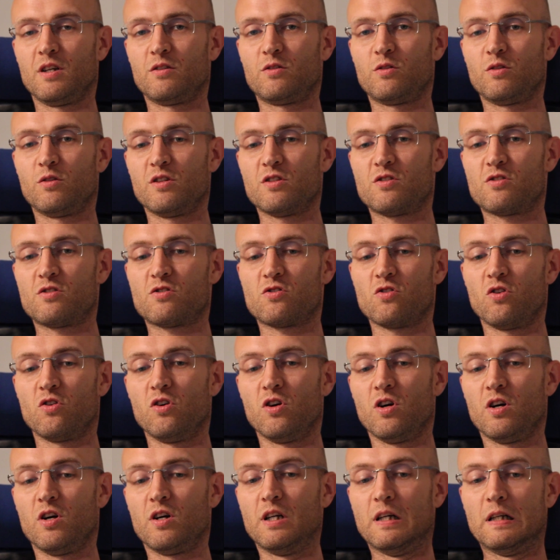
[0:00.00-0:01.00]
to the
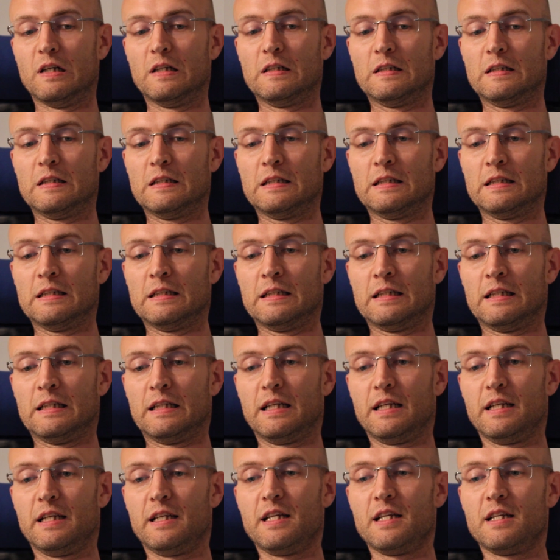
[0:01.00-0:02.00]
store
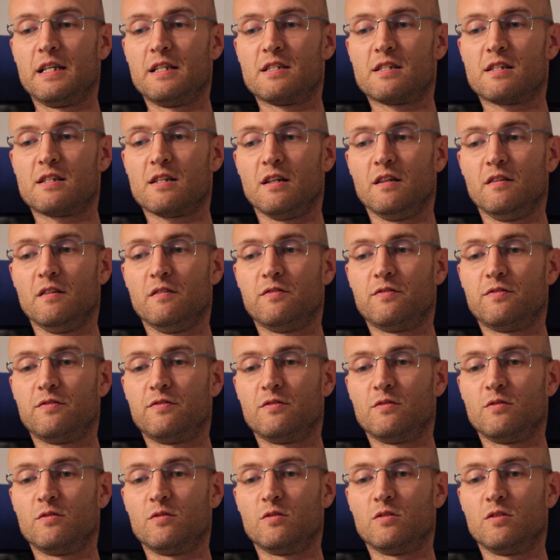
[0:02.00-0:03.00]
and did stuff,
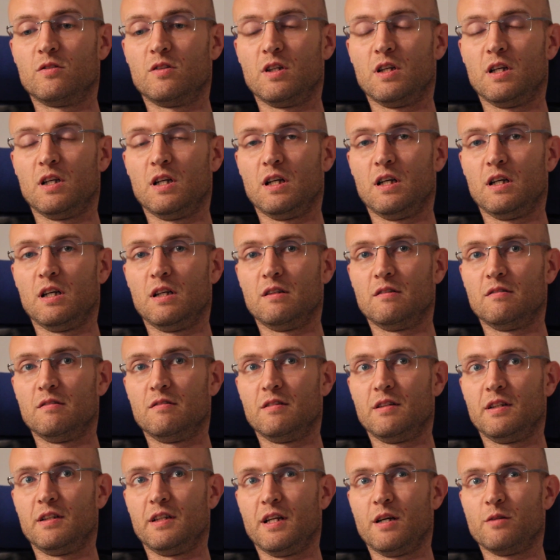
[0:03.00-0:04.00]

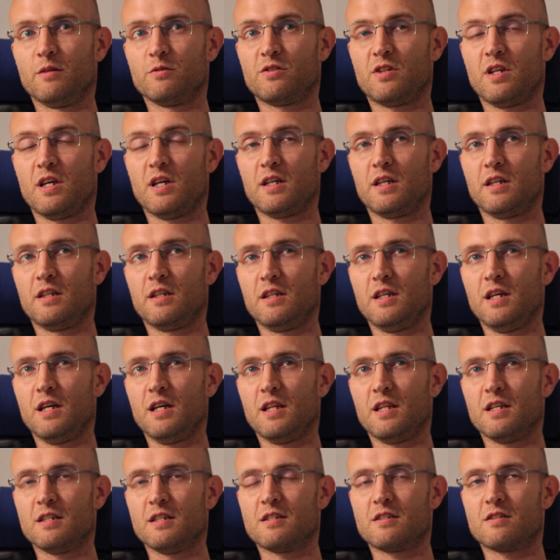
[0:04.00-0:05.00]
and I was thinking, yeah,
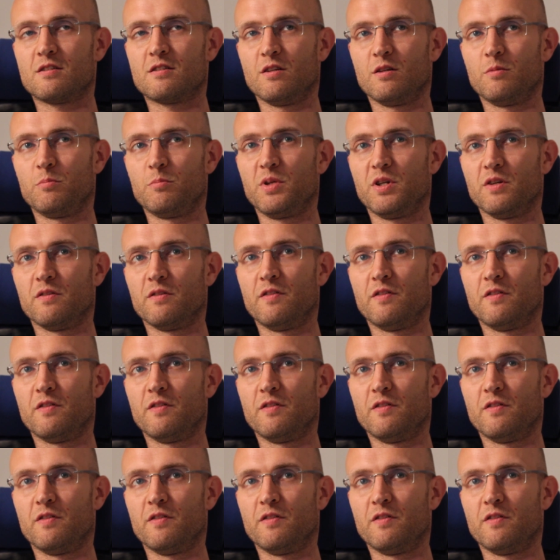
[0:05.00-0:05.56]
this is going to be a